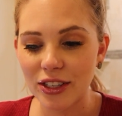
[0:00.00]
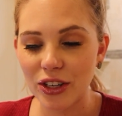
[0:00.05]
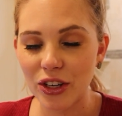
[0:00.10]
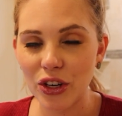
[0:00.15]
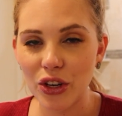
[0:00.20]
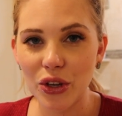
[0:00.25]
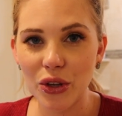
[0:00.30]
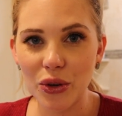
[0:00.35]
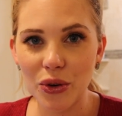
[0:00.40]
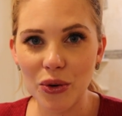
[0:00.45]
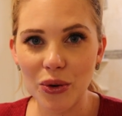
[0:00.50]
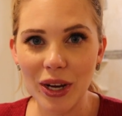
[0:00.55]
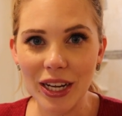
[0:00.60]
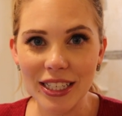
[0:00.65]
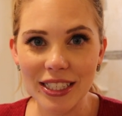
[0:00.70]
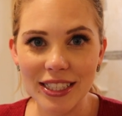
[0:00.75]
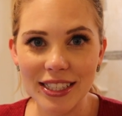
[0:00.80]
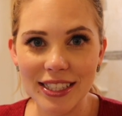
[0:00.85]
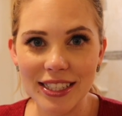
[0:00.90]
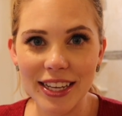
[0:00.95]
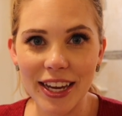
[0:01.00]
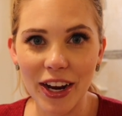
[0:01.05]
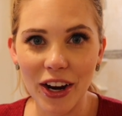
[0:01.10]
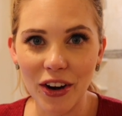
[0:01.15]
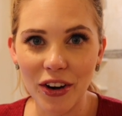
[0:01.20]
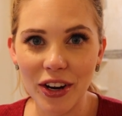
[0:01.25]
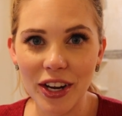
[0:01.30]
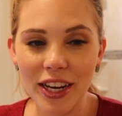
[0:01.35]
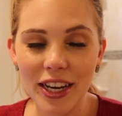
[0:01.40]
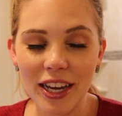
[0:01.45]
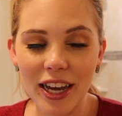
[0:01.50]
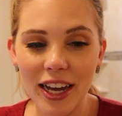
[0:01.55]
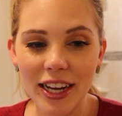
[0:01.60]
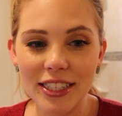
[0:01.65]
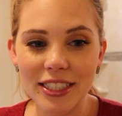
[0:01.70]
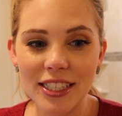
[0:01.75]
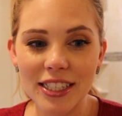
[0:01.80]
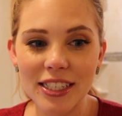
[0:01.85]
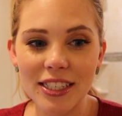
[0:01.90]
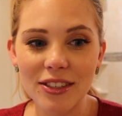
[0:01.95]
new and scary,
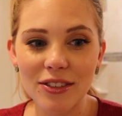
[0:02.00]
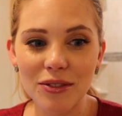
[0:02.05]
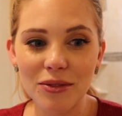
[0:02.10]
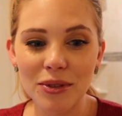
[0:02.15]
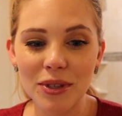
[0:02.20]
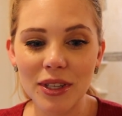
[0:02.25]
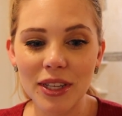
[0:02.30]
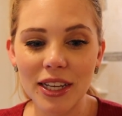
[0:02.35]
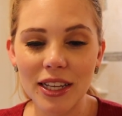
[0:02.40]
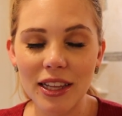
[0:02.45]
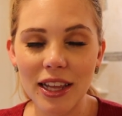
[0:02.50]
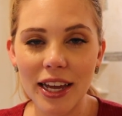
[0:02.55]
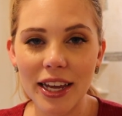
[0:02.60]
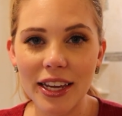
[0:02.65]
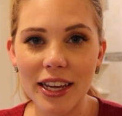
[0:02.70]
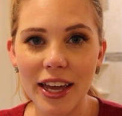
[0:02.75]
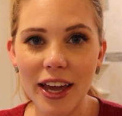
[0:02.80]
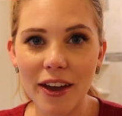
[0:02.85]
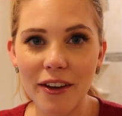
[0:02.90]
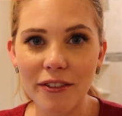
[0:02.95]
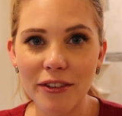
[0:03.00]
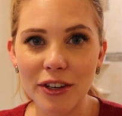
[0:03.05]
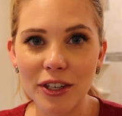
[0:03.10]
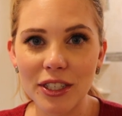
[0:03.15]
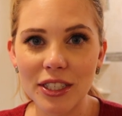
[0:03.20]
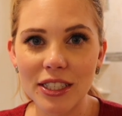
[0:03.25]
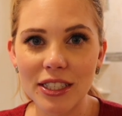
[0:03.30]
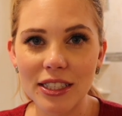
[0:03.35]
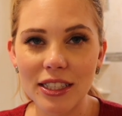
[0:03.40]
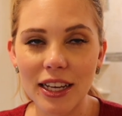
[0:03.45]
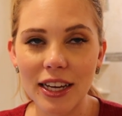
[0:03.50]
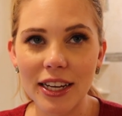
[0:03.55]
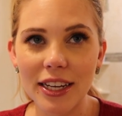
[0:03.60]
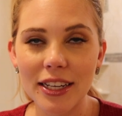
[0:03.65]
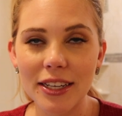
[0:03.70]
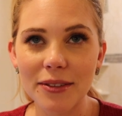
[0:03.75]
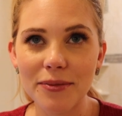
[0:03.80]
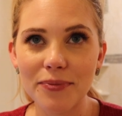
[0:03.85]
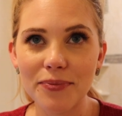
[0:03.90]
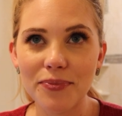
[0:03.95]
I didn't really like ever
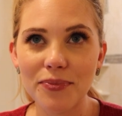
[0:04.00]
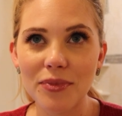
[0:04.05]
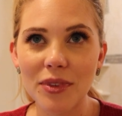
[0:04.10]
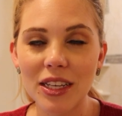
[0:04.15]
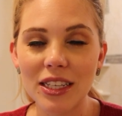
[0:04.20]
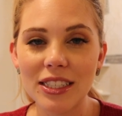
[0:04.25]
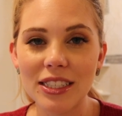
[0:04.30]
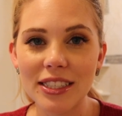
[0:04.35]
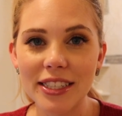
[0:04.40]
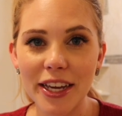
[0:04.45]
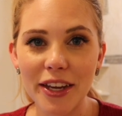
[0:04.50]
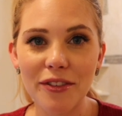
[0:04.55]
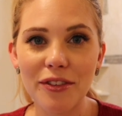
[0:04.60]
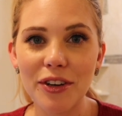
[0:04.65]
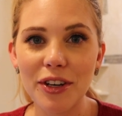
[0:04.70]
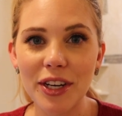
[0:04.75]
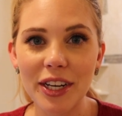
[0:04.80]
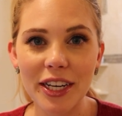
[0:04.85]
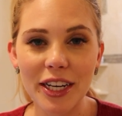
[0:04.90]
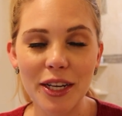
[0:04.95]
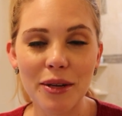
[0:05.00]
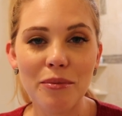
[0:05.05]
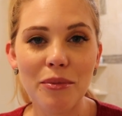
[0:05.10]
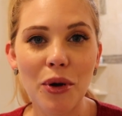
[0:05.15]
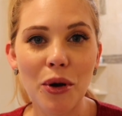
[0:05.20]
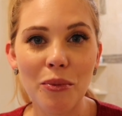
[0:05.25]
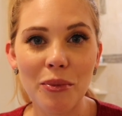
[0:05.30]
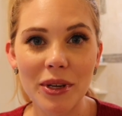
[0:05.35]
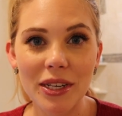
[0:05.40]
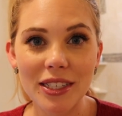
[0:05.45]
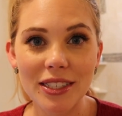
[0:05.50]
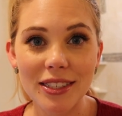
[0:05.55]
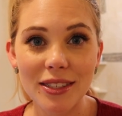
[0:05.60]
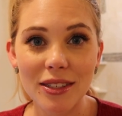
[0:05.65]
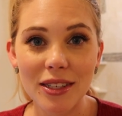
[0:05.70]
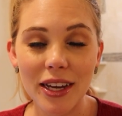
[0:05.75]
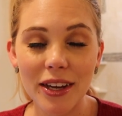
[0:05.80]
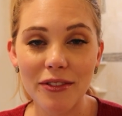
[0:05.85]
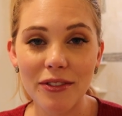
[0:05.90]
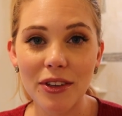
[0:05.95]
like savor any
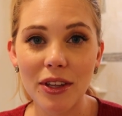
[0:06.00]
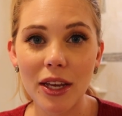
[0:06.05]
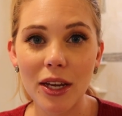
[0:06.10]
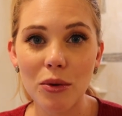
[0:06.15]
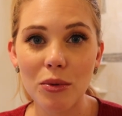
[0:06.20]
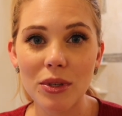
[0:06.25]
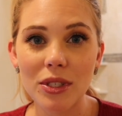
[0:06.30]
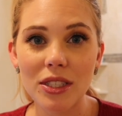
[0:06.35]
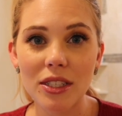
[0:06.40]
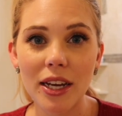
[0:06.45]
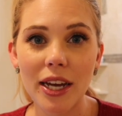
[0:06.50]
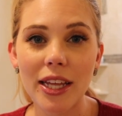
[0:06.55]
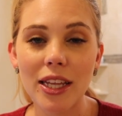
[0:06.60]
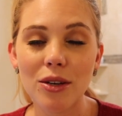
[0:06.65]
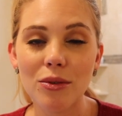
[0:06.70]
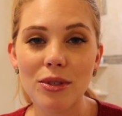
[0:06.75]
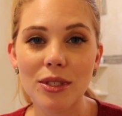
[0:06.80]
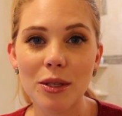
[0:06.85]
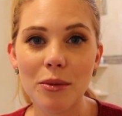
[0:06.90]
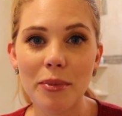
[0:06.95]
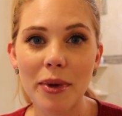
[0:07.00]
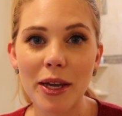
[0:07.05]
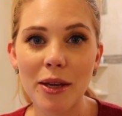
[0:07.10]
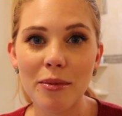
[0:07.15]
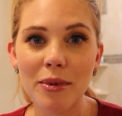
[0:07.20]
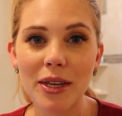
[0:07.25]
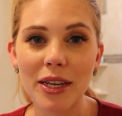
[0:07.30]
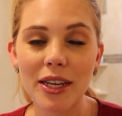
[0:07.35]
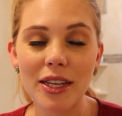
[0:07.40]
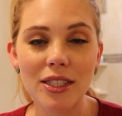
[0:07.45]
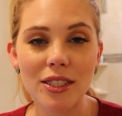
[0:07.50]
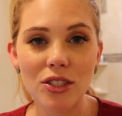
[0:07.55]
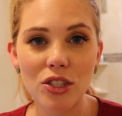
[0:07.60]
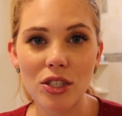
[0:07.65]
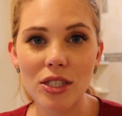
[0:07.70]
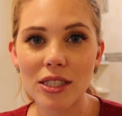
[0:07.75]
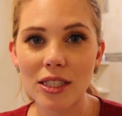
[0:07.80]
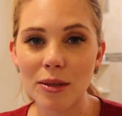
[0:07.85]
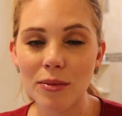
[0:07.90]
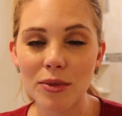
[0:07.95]
moments. I feel like when Skyla was a baby, it
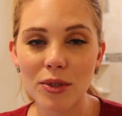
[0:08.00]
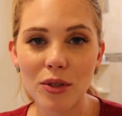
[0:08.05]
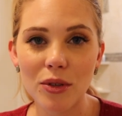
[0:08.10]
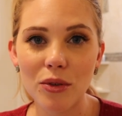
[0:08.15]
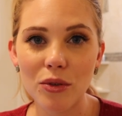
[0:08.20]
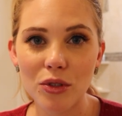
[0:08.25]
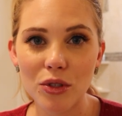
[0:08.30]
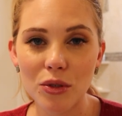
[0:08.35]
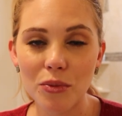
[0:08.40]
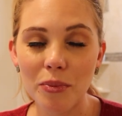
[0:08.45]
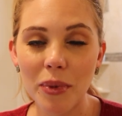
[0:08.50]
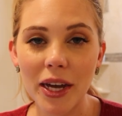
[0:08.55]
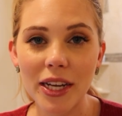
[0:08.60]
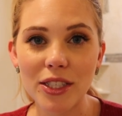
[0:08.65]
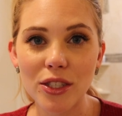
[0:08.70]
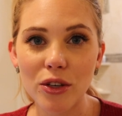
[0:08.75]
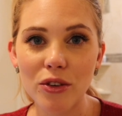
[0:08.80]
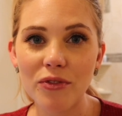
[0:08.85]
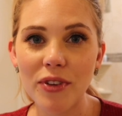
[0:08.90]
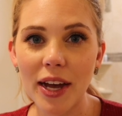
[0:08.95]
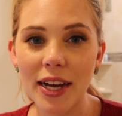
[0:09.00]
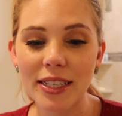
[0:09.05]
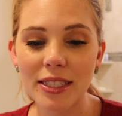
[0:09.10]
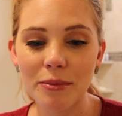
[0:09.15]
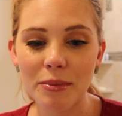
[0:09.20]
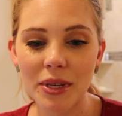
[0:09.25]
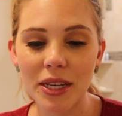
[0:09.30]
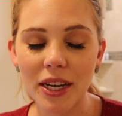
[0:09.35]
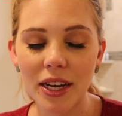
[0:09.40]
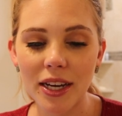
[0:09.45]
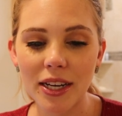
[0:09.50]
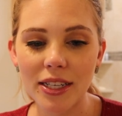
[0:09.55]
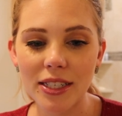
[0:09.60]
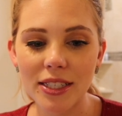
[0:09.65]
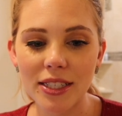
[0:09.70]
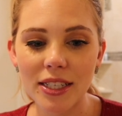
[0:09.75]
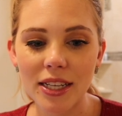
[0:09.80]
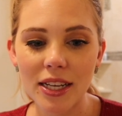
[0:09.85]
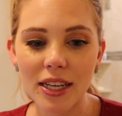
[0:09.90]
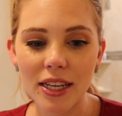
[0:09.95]
just slipped by so fast
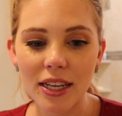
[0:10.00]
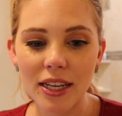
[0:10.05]
because